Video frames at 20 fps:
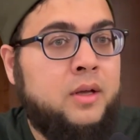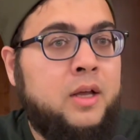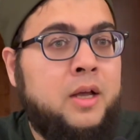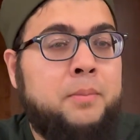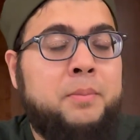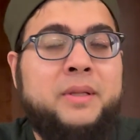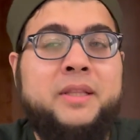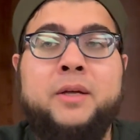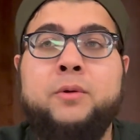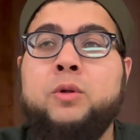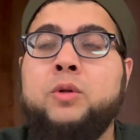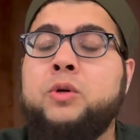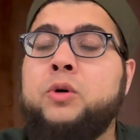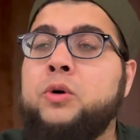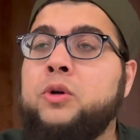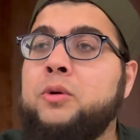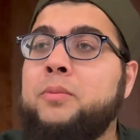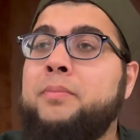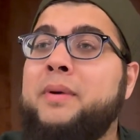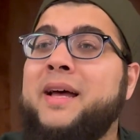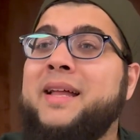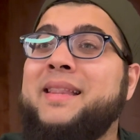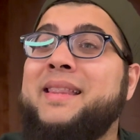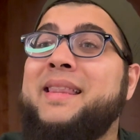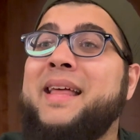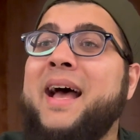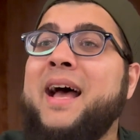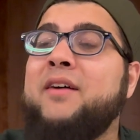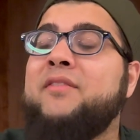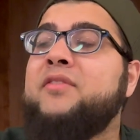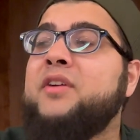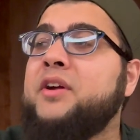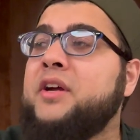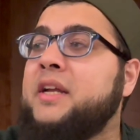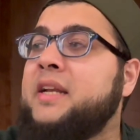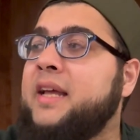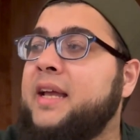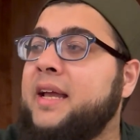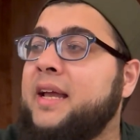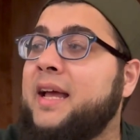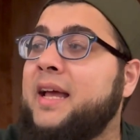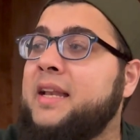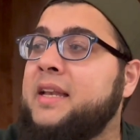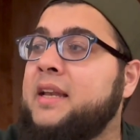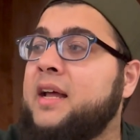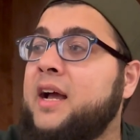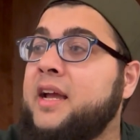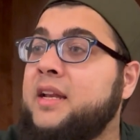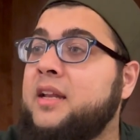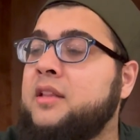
but they will go to bed that very day at night